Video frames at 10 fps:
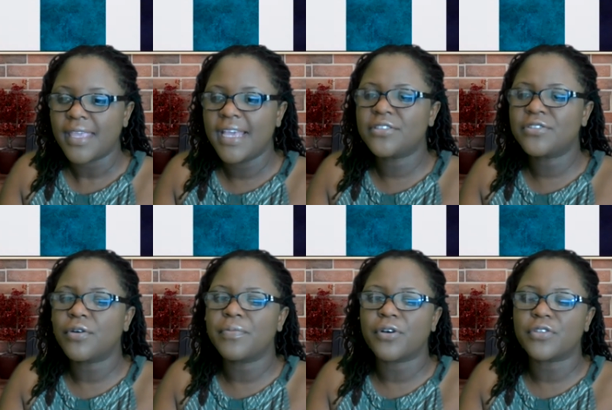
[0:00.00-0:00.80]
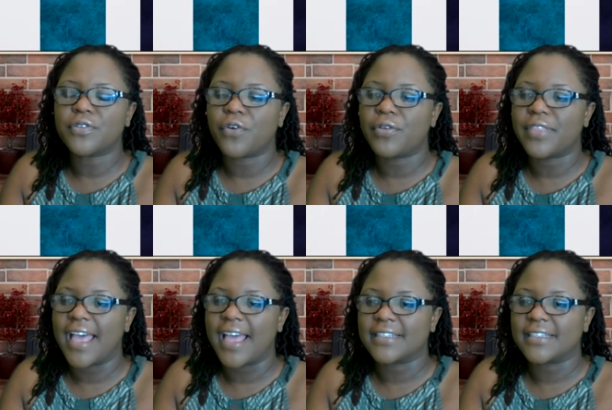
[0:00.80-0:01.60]
And so because of all
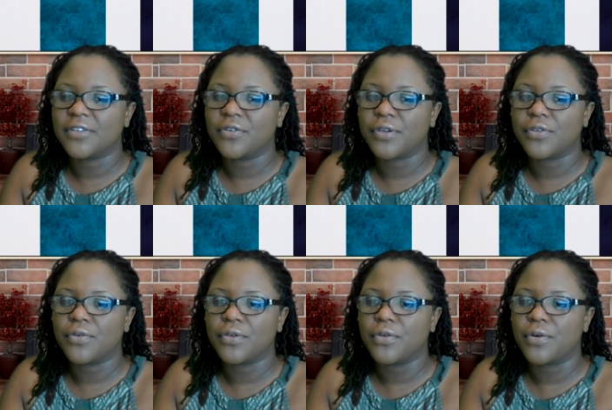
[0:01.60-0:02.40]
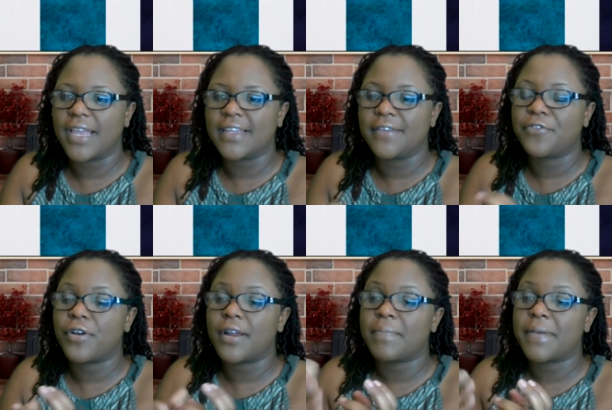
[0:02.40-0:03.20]
that, you know, and if
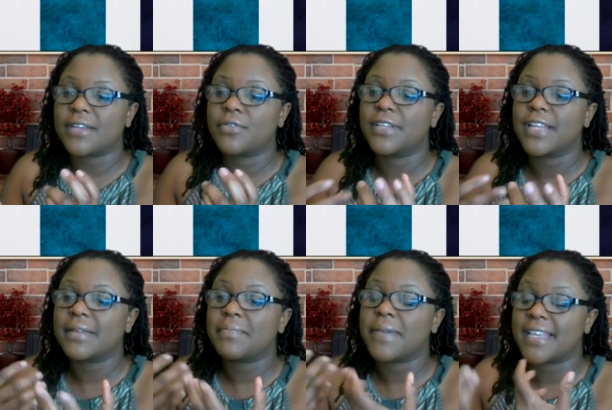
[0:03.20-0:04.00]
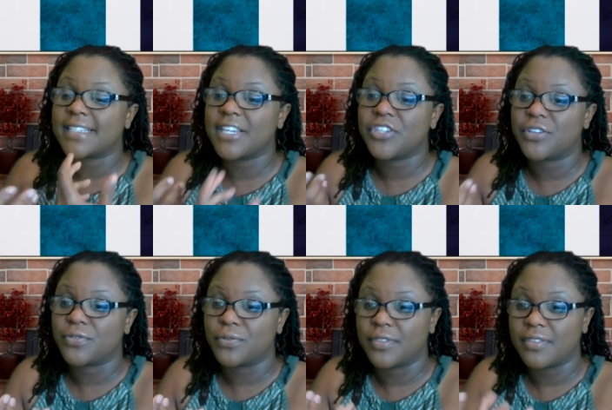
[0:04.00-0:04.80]
you're a person who doesn't pay attention
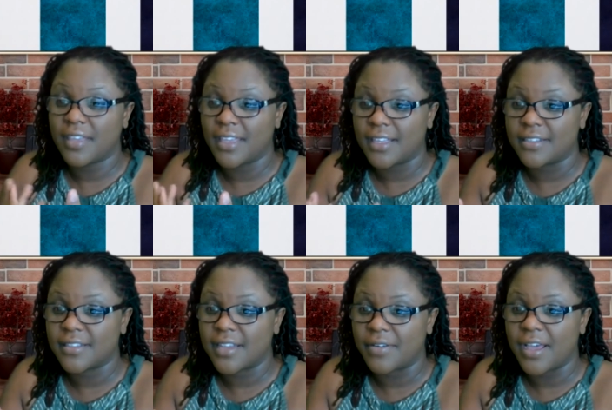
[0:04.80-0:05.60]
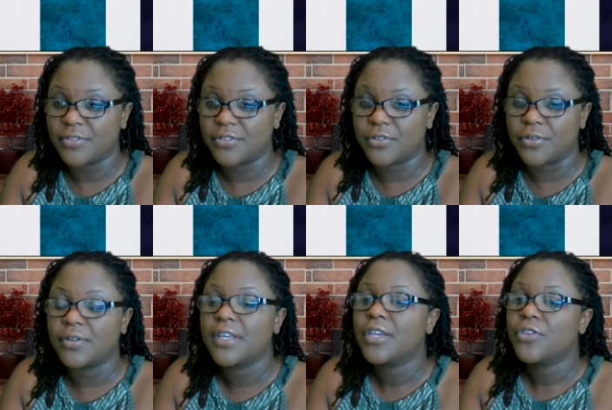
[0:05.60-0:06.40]
to things around
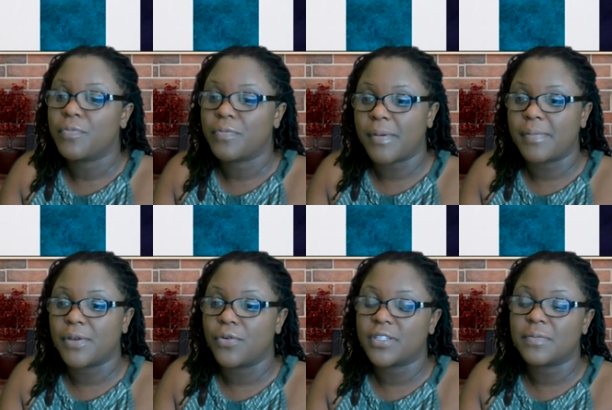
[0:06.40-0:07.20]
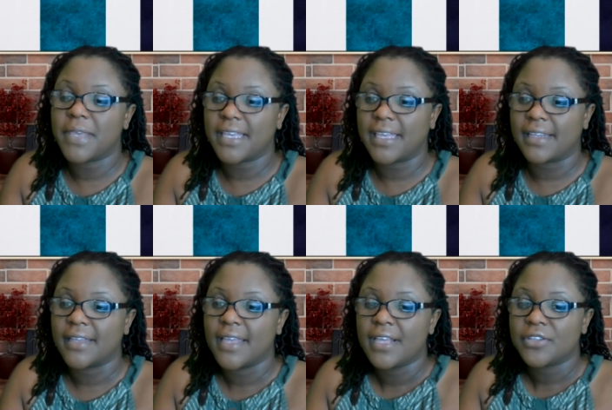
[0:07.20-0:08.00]
you, you probably won't pick it.
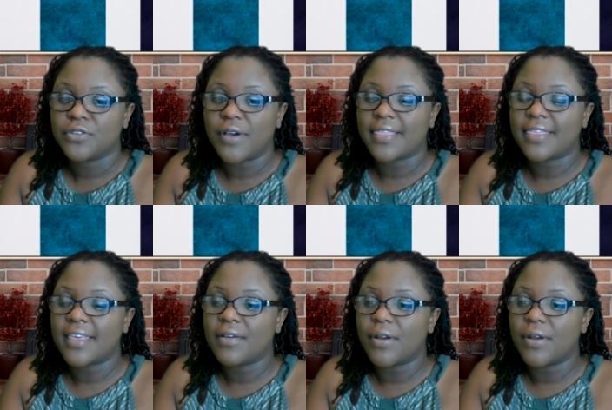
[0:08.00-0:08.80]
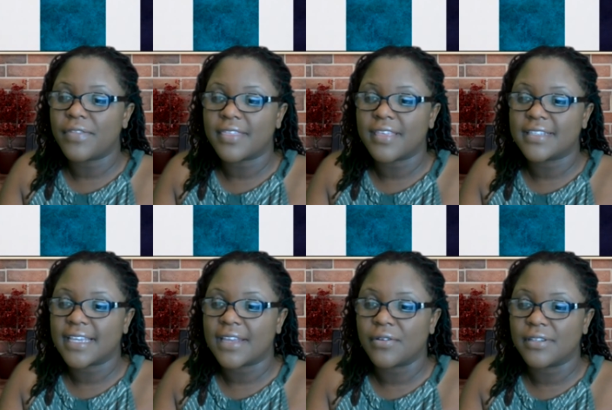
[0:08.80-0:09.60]
So I think one of the things I
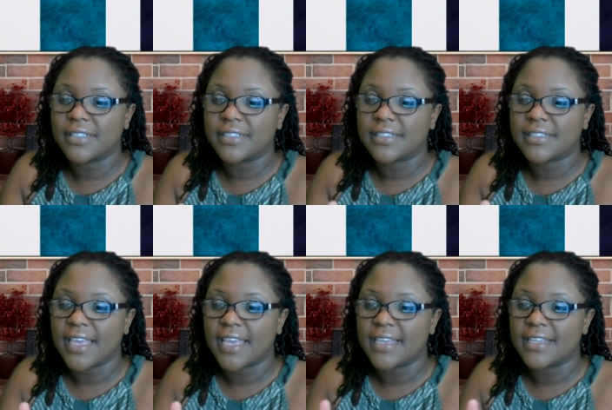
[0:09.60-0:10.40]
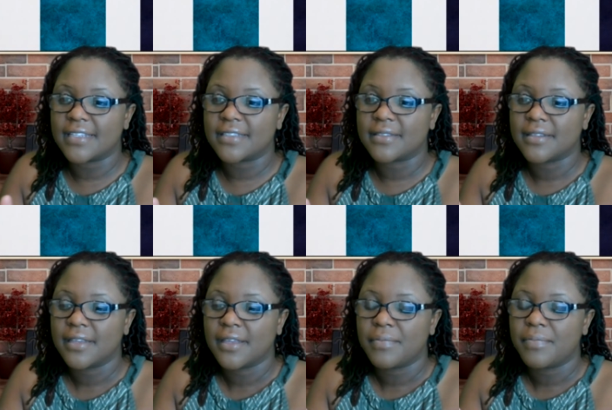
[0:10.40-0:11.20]
can only say is
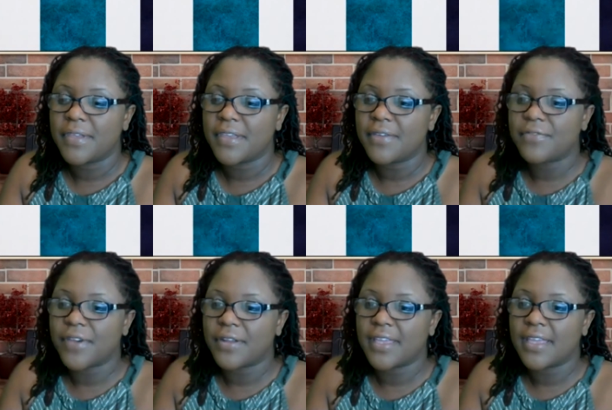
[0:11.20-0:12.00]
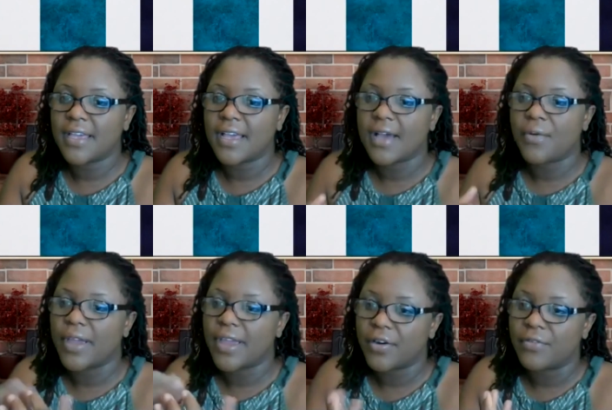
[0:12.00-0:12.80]
be very
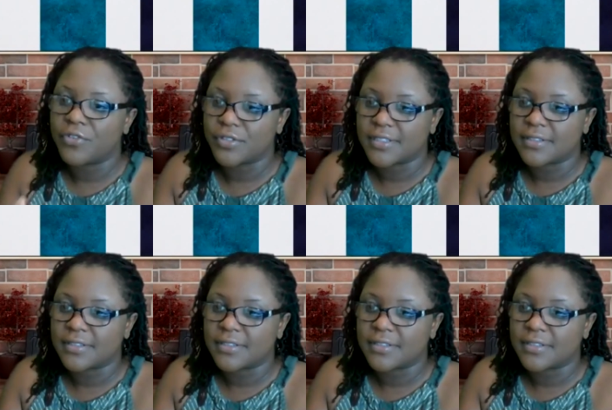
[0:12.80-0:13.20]
aware of your